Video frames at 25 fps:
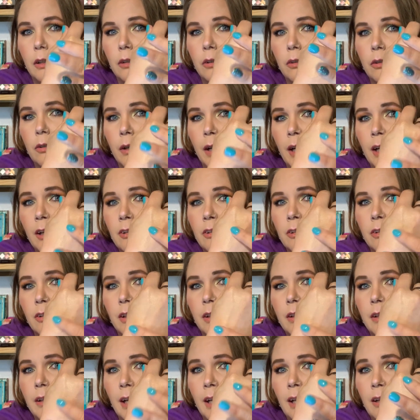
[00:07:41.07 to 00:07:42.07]
So
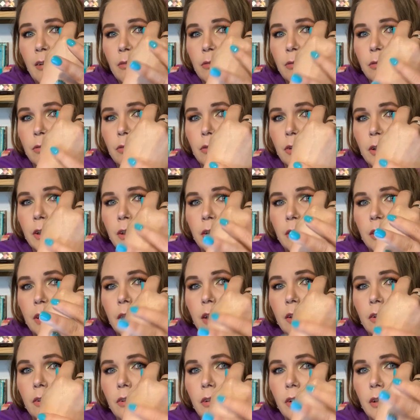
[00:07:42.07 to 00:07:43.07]
actually that
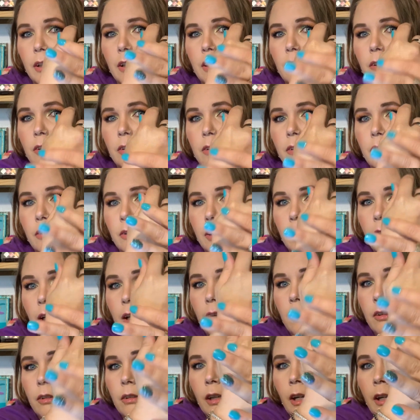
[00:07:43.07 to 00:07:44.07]
really is nice, you
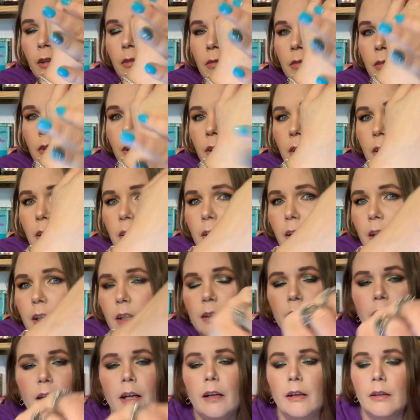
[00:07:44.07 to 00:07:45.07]
guys. I really
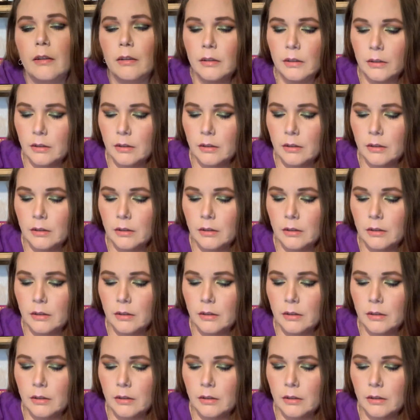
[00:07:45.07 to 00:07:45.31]
like that.